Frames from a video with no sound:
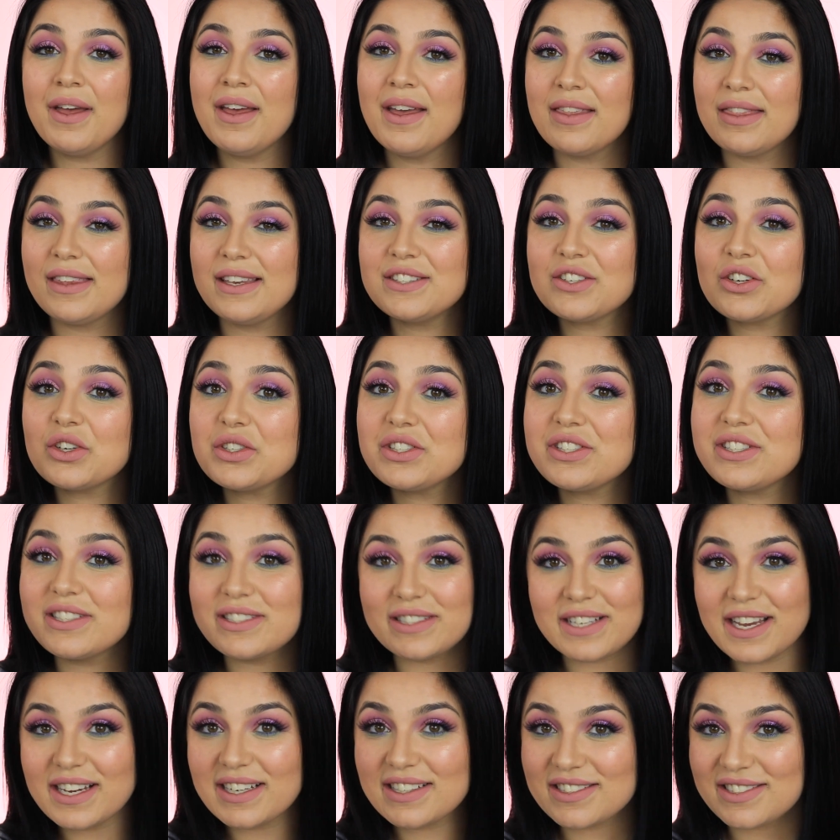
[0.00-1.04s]
These are
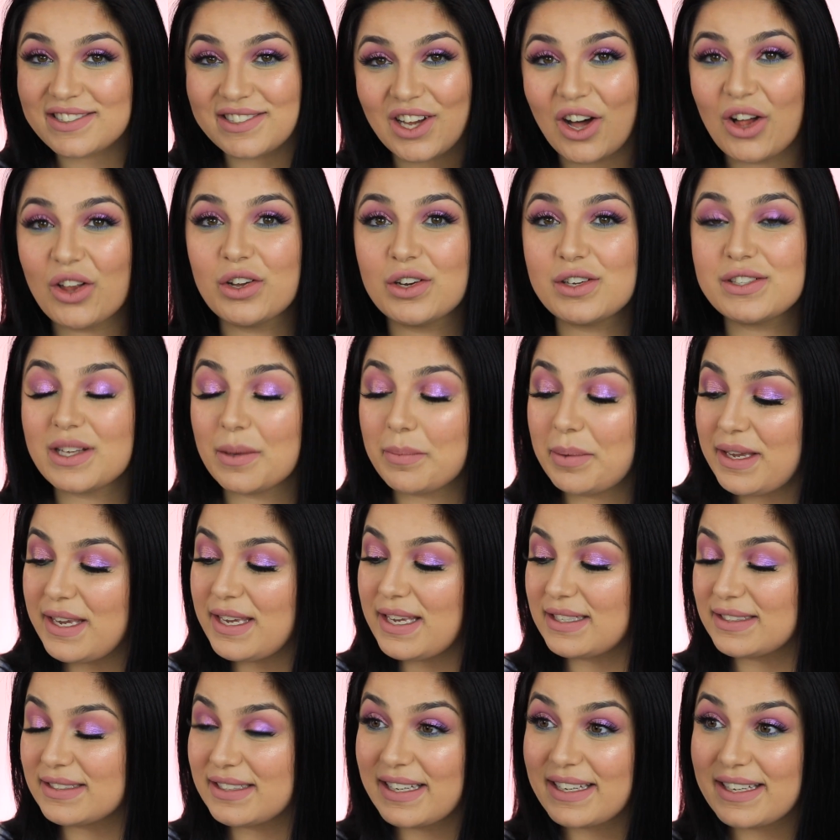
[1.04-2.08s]
$6 a
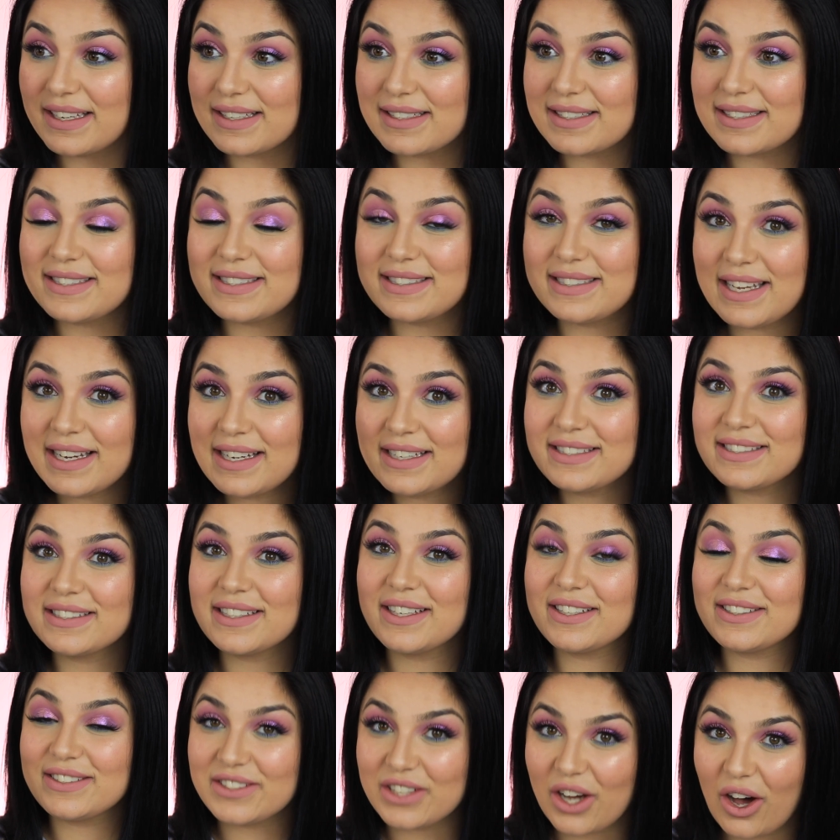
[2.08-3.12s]
piece, like
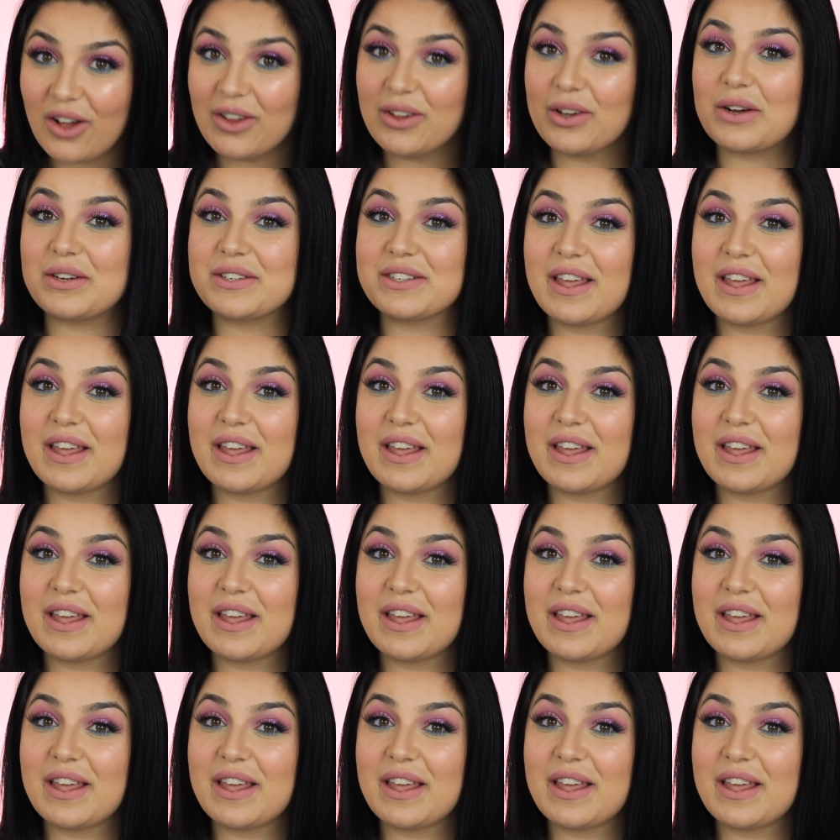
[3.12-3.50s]
$6,